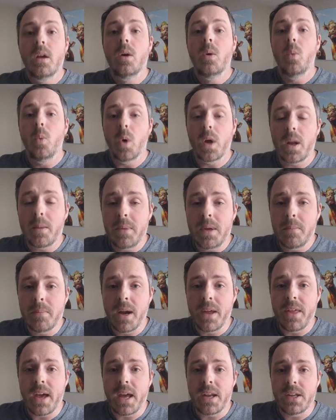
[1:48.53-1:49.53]
What I mean by
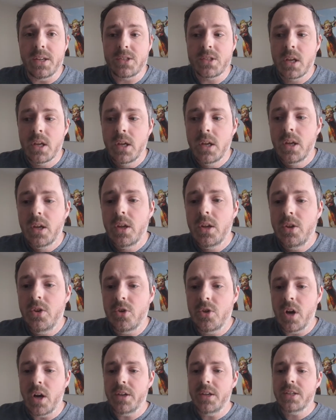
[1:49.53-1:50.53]
that is you're
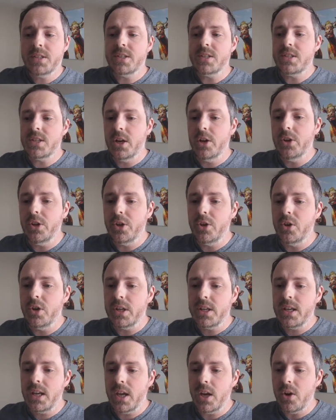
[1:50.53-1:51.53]
not necessarily going to
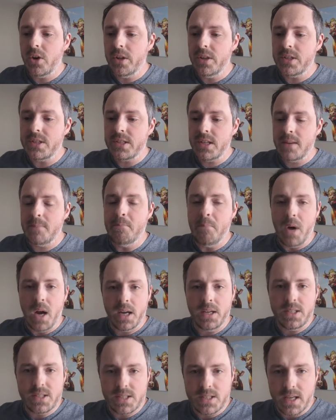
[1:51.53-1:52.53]
carry the same
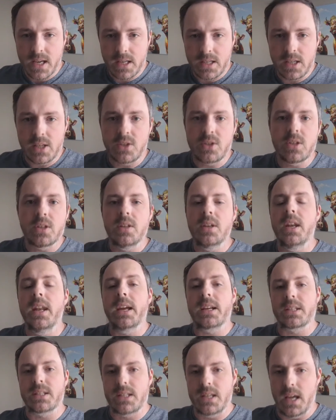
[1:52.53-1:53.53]
mindset into the
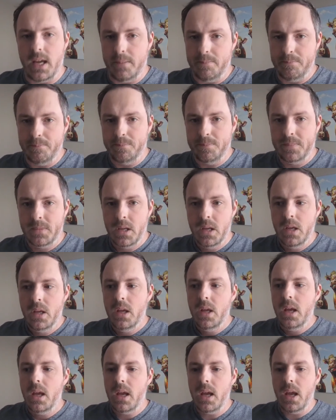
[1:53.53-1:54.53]
next game.
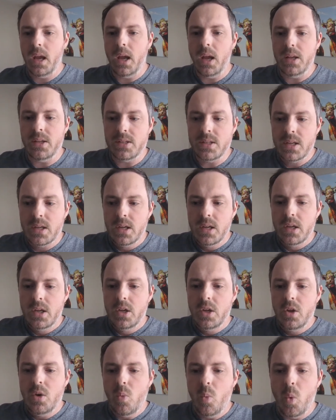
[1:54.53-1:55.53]
And
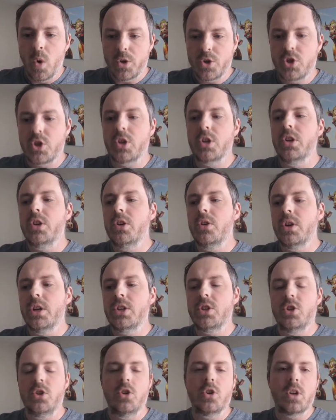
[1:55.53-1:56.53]
what you're going to do
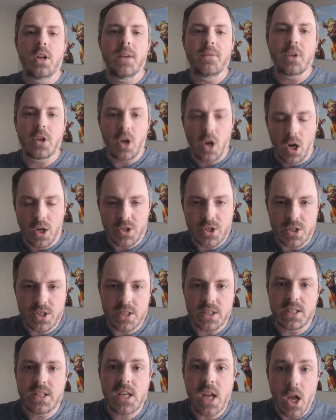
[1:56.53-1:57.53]
is you're going to have to
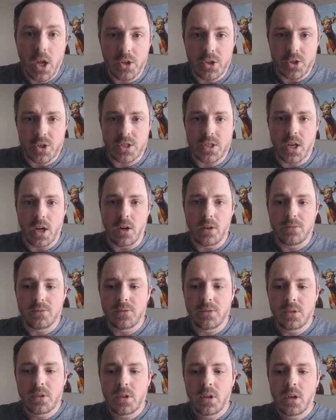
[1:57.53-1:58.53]
consciously tell yourself
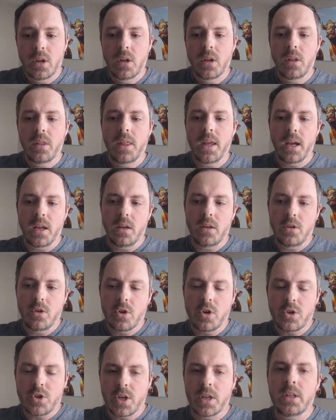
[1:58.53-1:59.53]
that
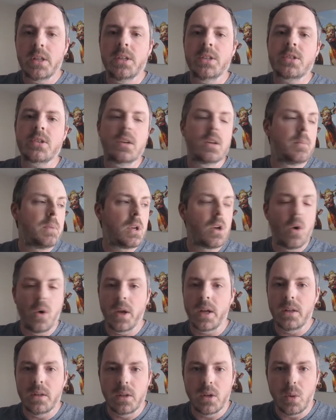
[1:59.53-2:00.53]
your adrenaline's going to be
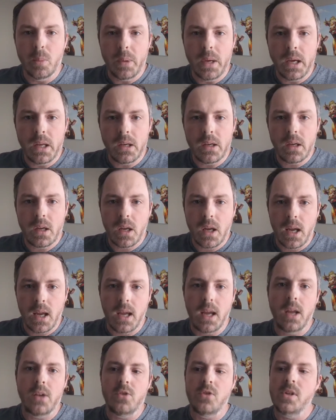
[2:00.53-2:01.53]
going a little bit
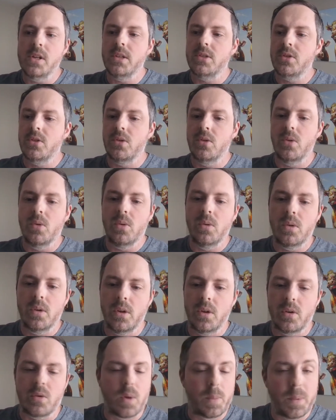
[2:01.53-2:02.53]
and you need
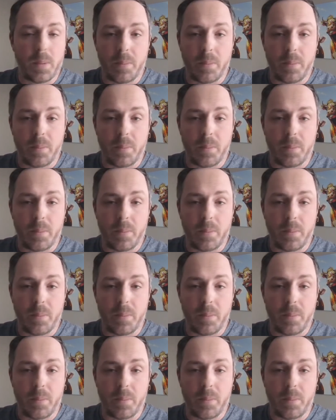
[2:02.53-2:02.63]
to, grip the